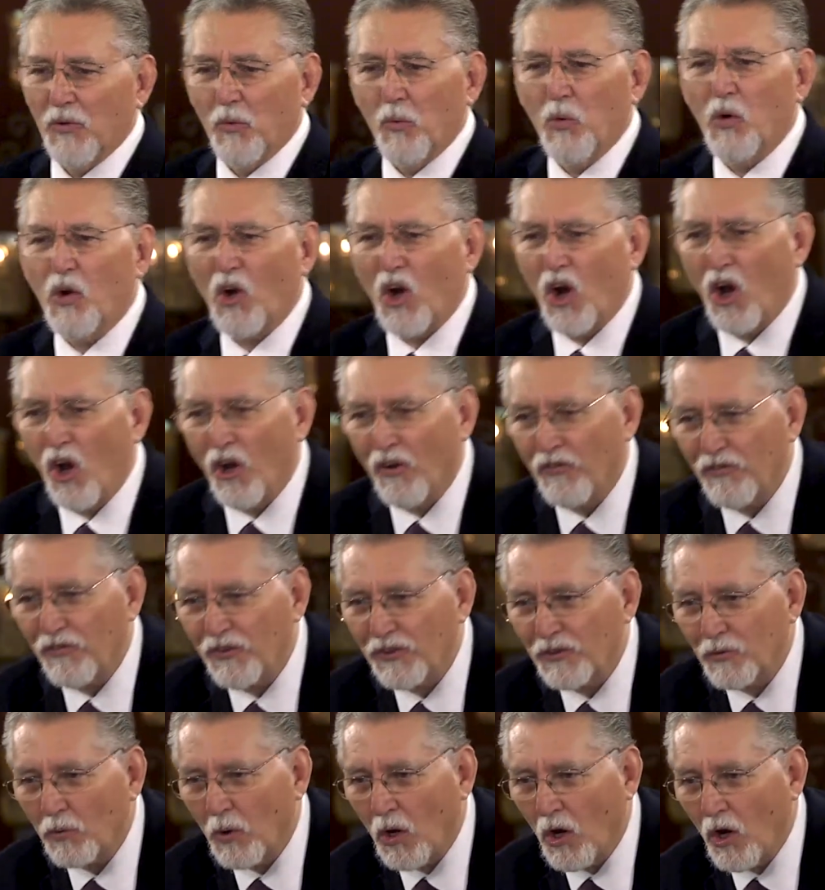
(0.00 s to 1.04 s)
We're
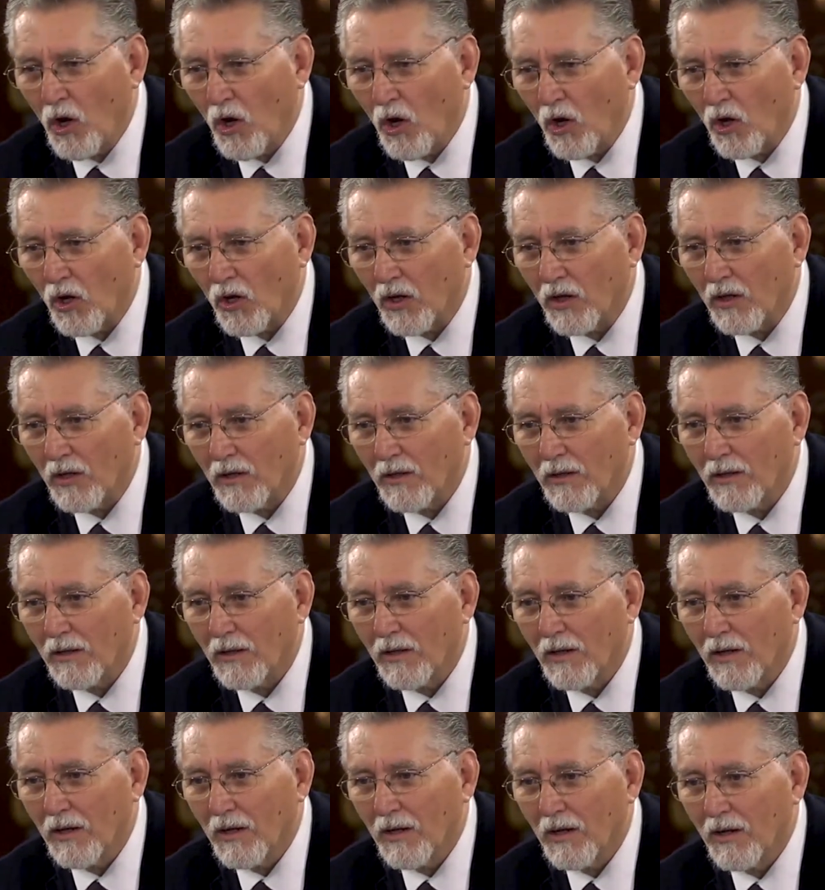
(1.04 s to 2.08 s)
often wrong.
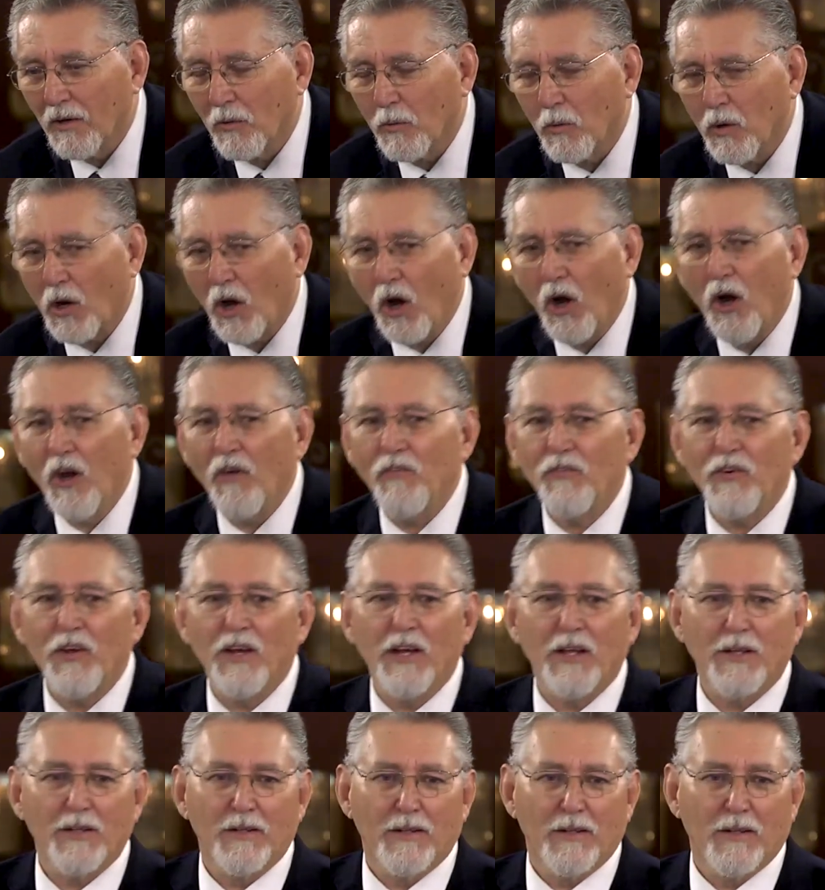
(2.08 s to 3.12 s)
We're
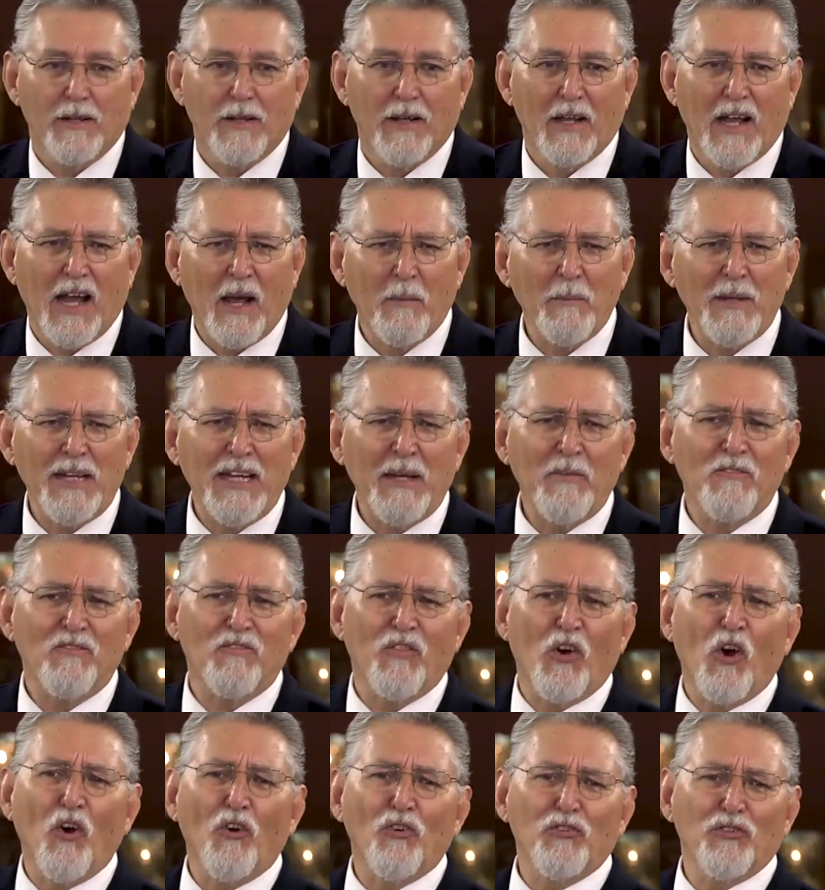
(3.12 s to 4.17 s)
often. How many
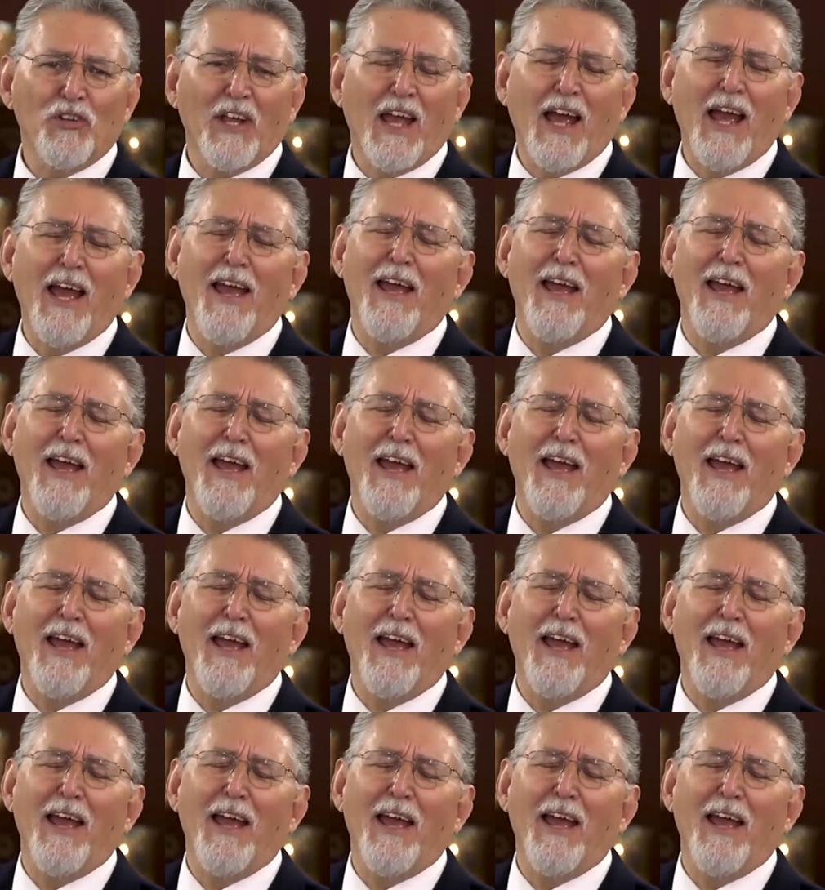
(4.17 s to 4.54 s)
false,